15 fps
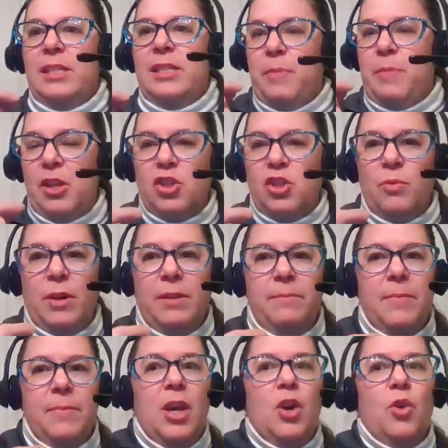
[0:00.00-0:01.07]
Spanish 1,
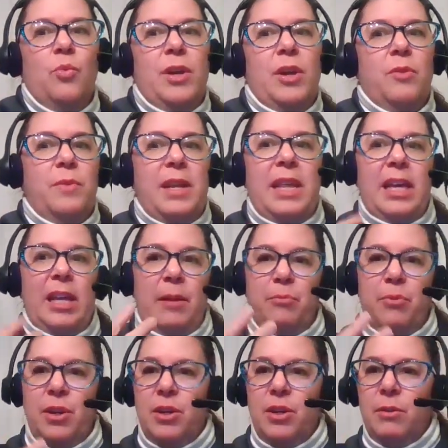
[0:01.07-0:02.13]
we are reading at a
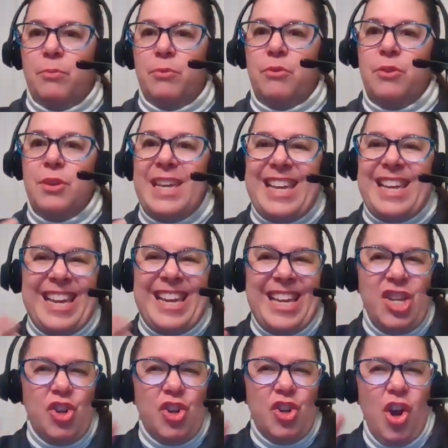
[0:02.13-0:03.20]

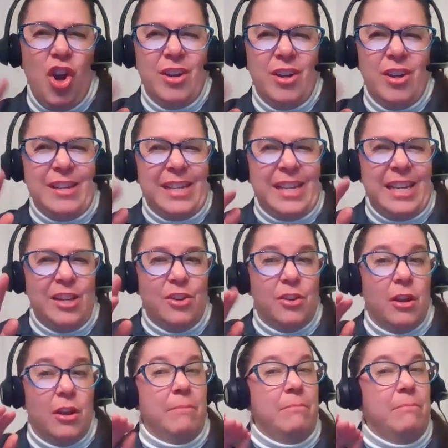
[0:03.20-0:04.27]
pre-kindergarten,
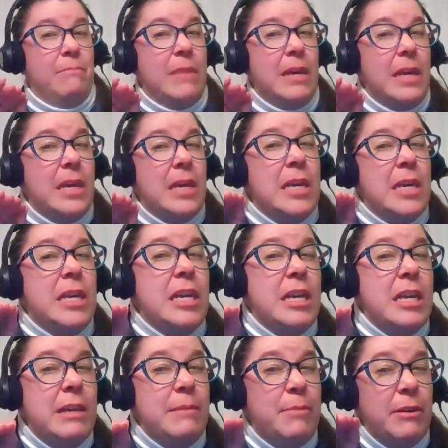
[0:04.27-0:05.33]
kindergarten,
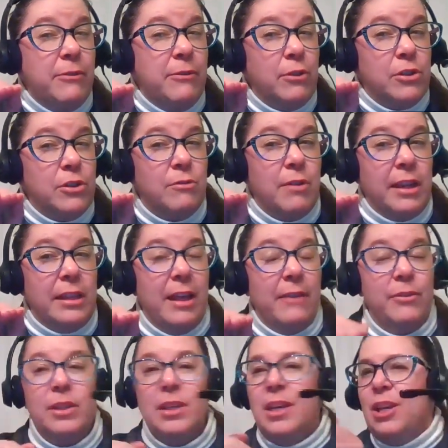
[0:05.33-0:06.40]
maybe first grade
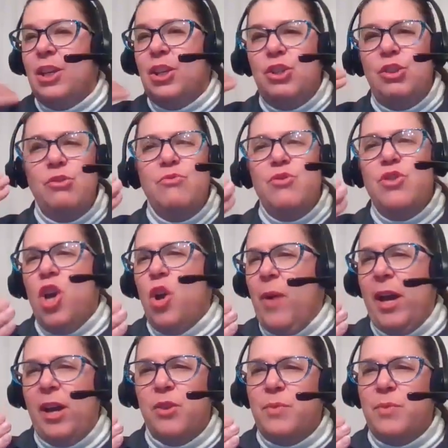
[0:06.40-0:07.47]
level. You know
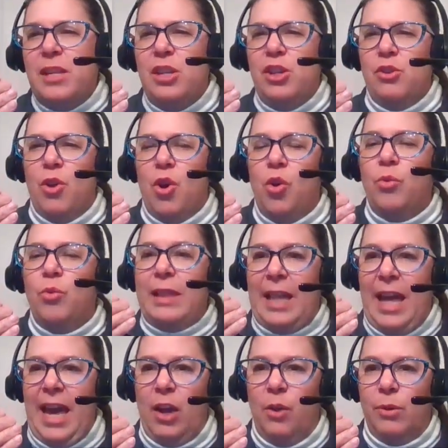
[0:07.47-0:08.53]
how to read in your own
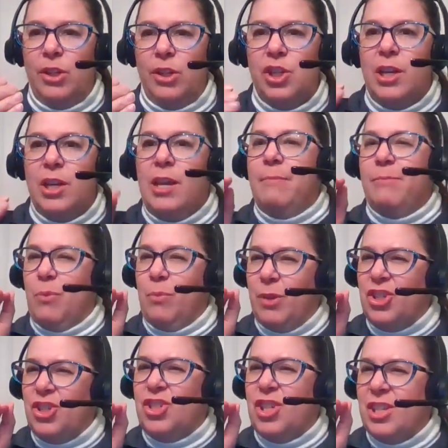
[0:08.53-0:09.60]
language, but we're
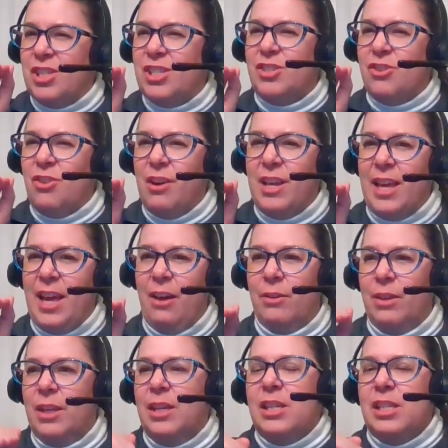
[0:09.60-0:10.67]
just starting out.
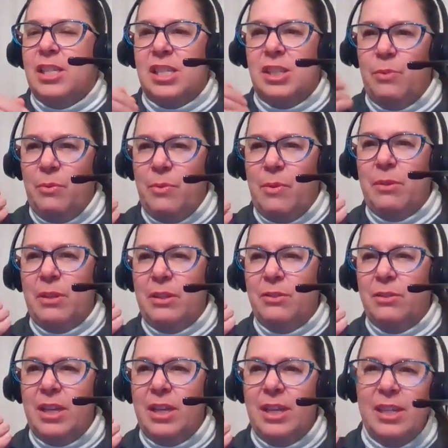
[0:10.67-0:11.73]
So when we were
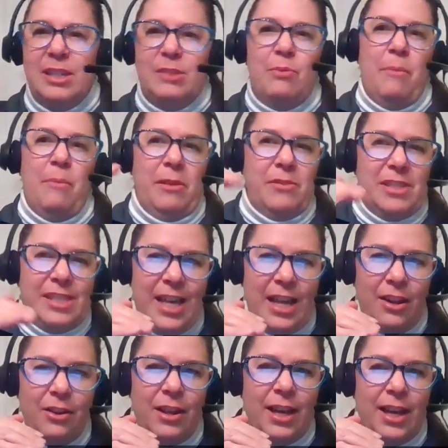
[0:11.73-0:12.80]
little kids, we might have
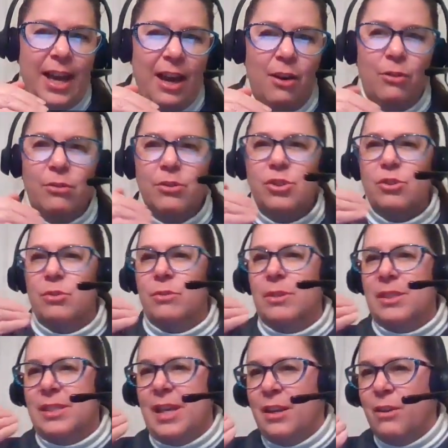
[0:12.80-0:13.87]
sat on a couch or
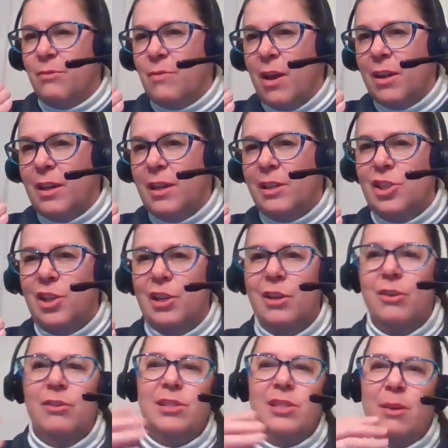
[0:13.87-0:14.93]
sat in a rocking
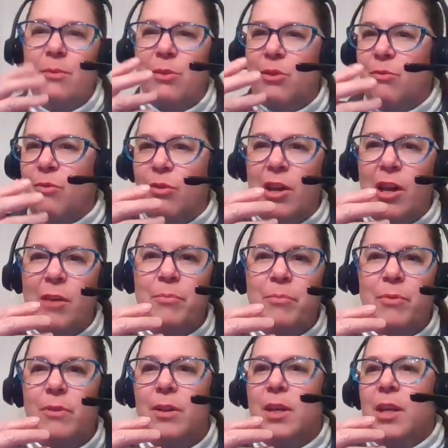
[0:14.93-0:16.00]
chair or sat with a grown-up
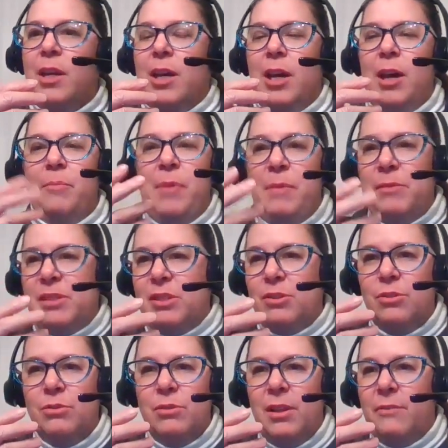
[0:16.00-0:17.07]
or a babysitter
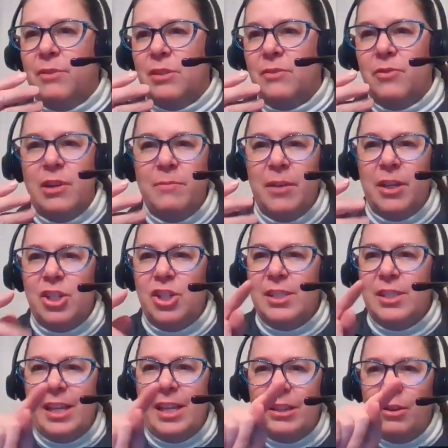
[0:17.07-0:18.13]
who loved us very much and
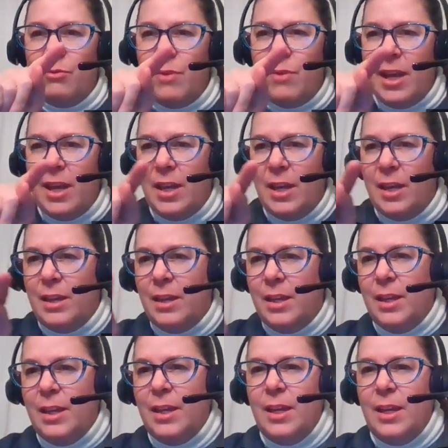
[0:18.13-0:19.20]
sat there and read
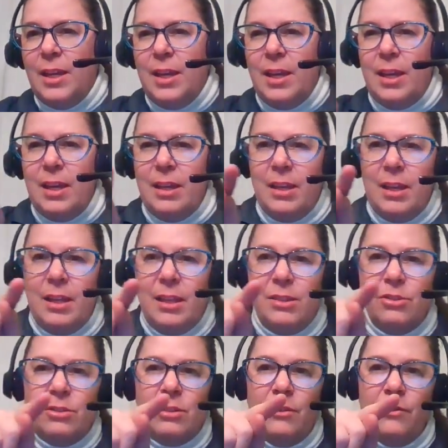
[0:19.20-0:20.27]
and
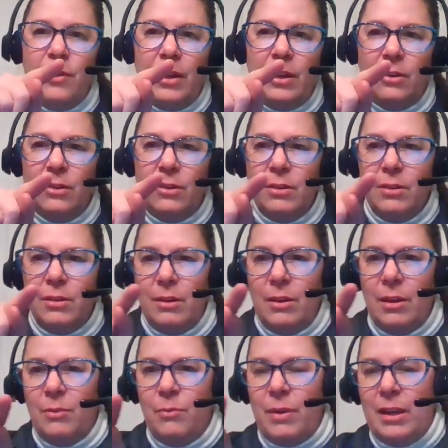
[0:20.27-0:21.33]
took their finger
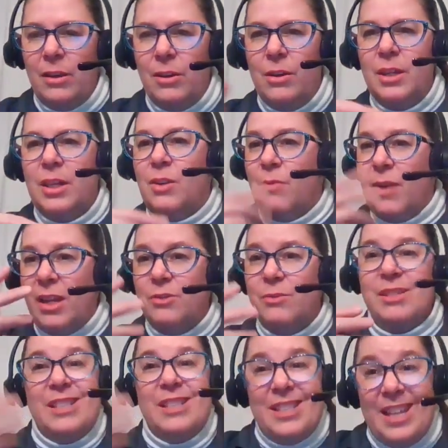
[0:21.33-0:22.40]
and went along and read to
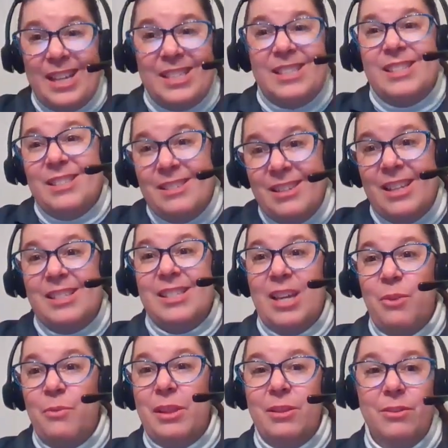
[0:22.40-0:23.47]
us. And that's
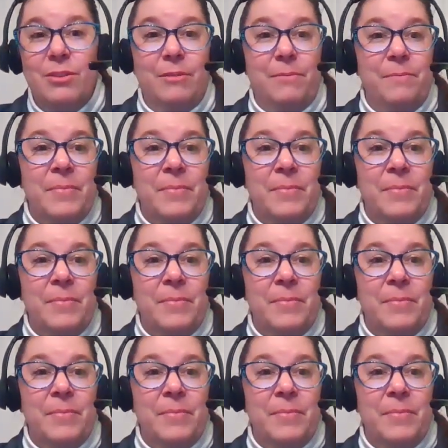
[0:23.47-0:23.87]
how we learn.